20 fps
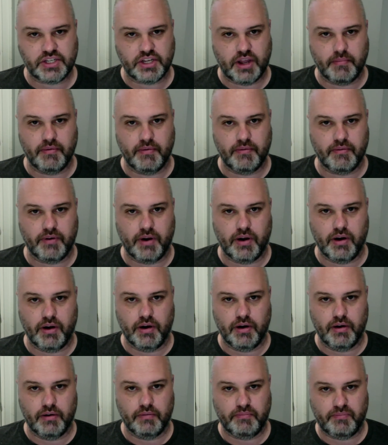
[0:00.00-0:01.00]
Some of
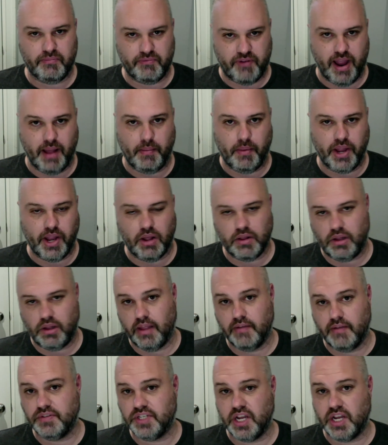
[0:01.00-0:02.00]
our family
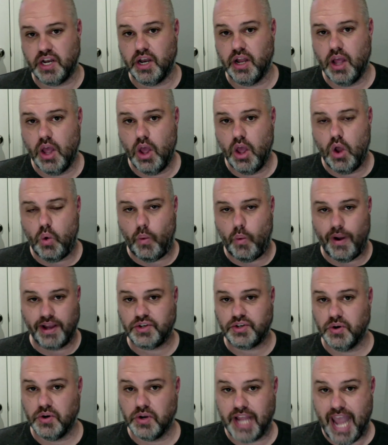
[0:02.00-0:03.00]
lives in
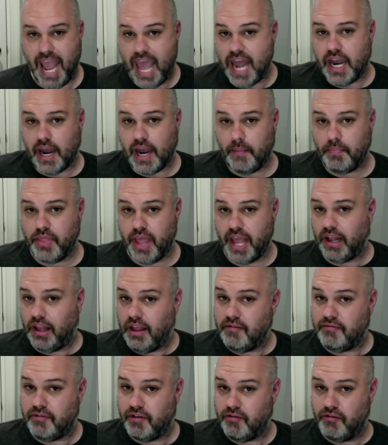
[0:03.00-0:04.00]
Western Canada. They
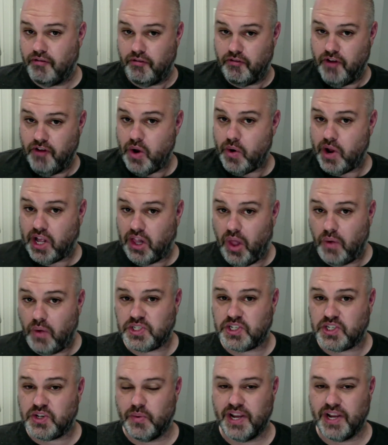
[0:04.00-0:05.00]
live very
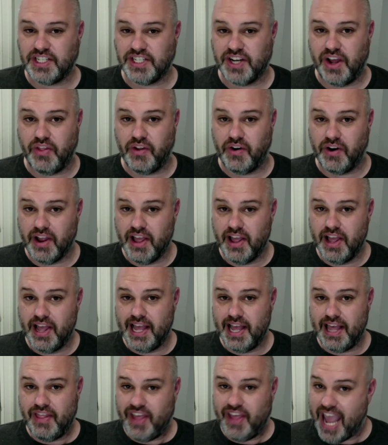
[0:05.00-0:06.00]
close to each other.
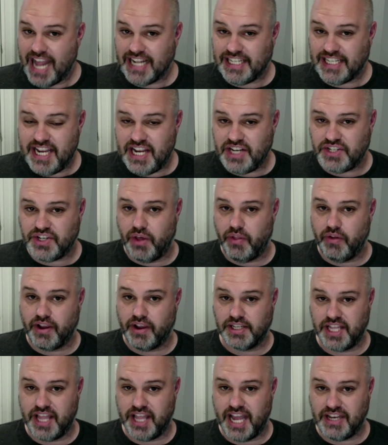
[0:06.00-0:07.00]
They can't see each other
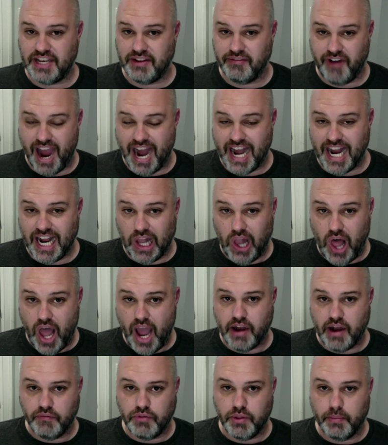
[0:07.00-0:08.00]
because of that dividing
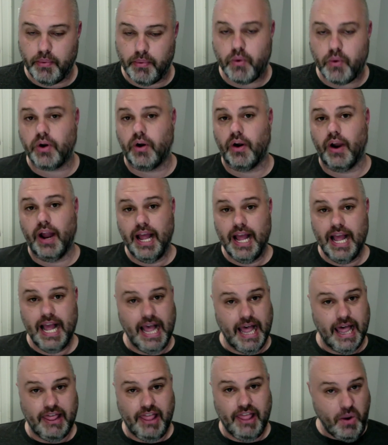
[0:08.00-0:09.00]
line of the border
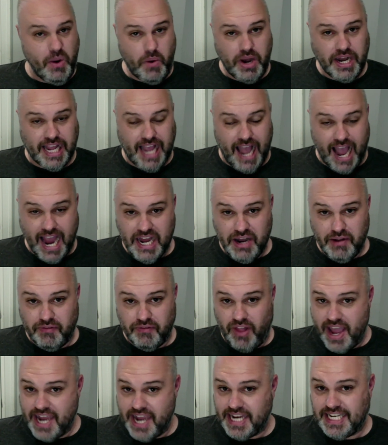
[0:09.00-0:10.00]
they would kind
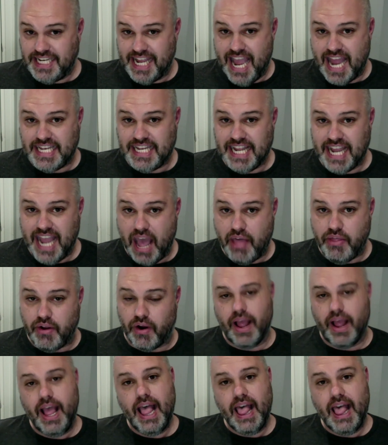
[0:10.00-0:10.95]
of like to get together.